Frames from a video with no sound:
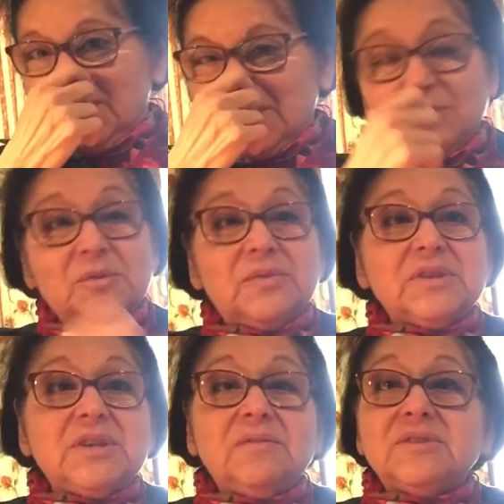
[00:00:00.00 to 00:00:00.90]
Some of
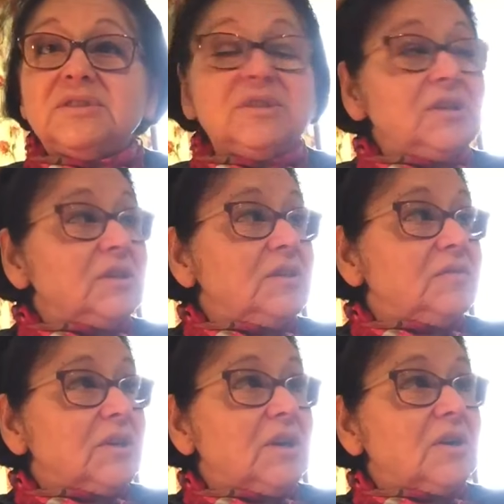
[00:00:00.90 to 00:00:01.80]
us haven't seen
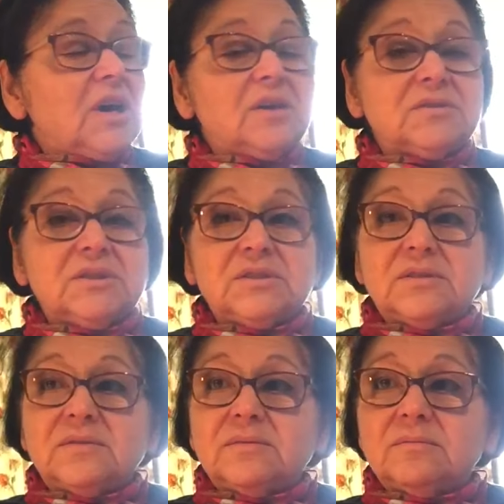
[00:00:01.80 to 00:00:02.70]
even our
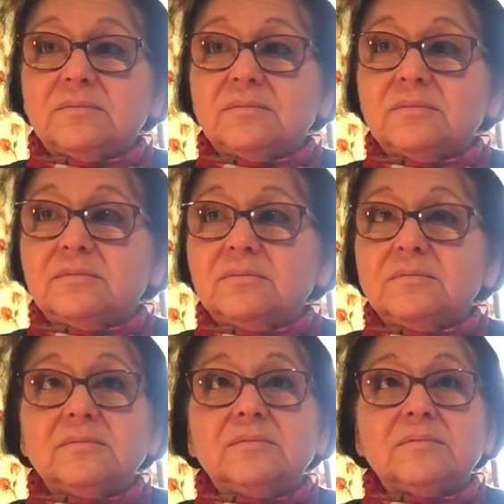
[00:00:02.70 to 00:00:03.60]
houses
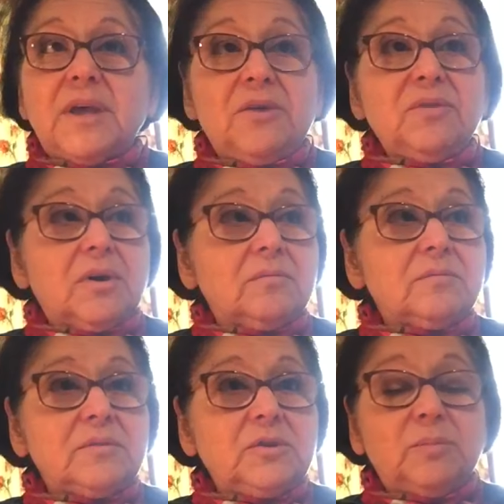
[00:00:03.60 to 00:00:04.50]
ever.
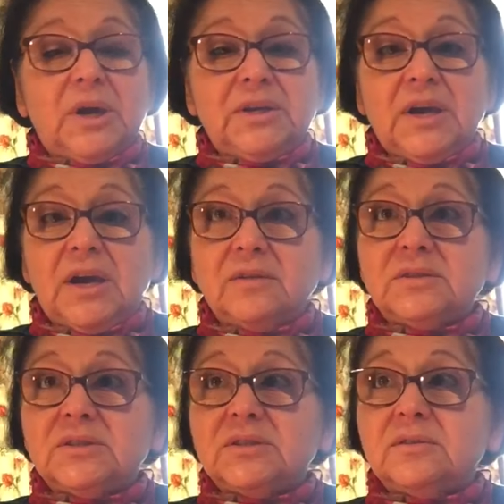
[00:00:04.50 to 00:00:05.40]
You buy the
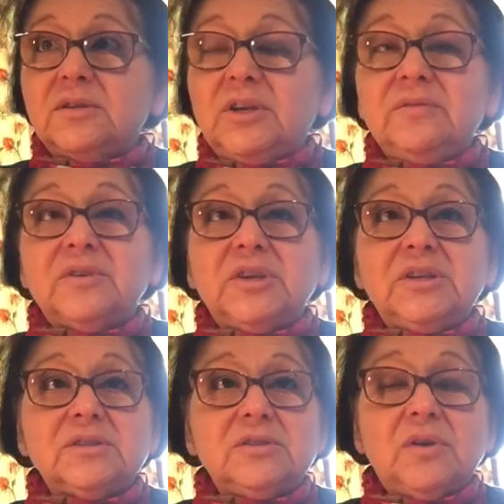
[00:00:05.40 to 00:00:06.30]
house, you live in
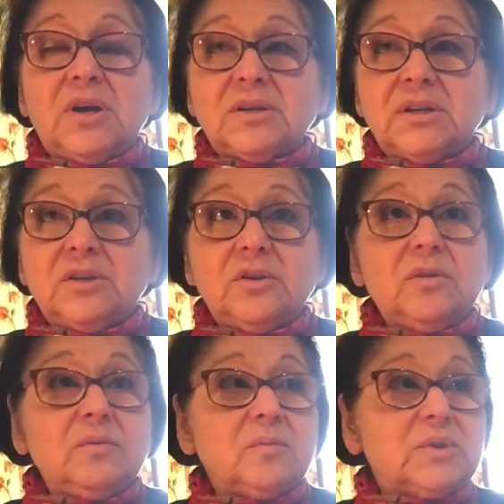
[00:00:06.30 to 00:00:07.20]
it, and you hardly
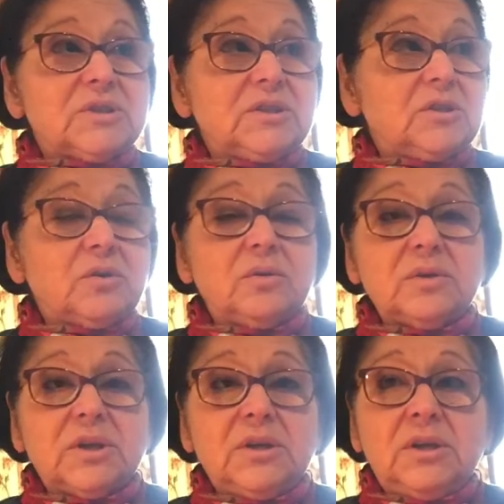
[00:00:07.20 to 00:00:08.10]
know what's in the
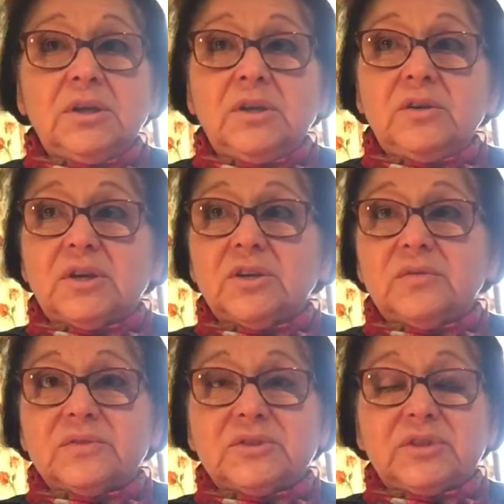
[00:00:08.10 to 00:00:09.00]
corner. You kind
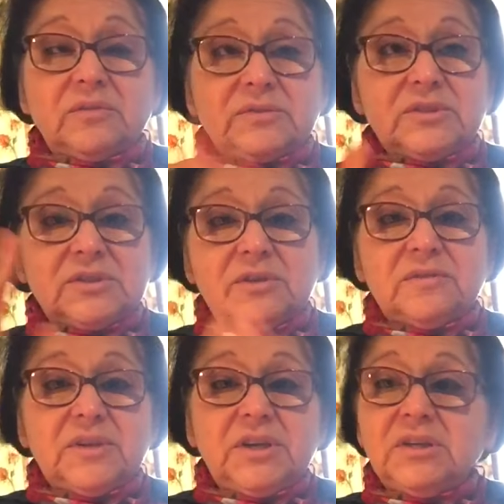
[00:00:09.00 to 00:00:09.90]
of stuffed
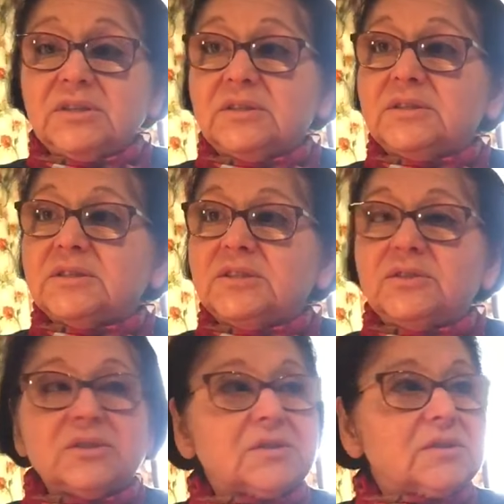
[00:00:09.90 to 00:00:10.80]
stuff in it and
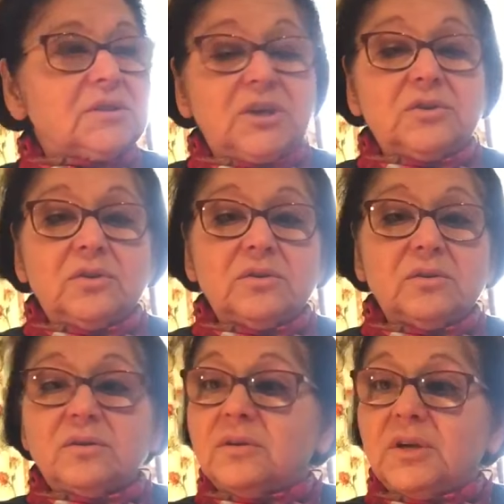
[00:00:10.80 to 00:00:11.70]
you just get
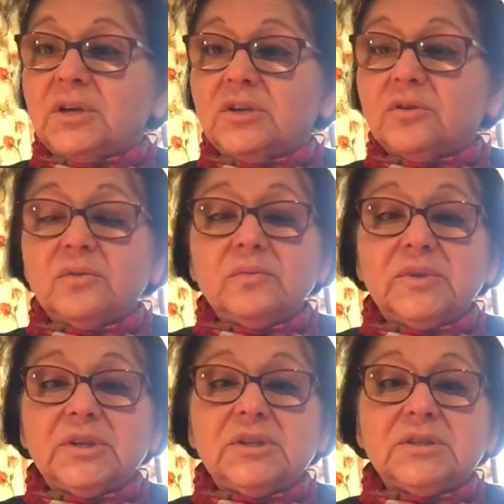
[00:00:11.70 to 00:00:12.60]
on
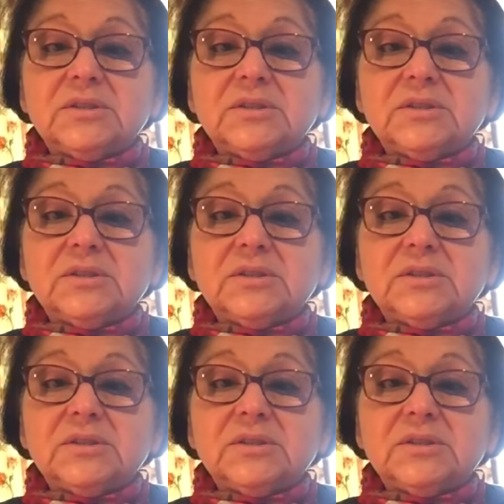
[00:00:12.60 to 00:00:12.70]
with it.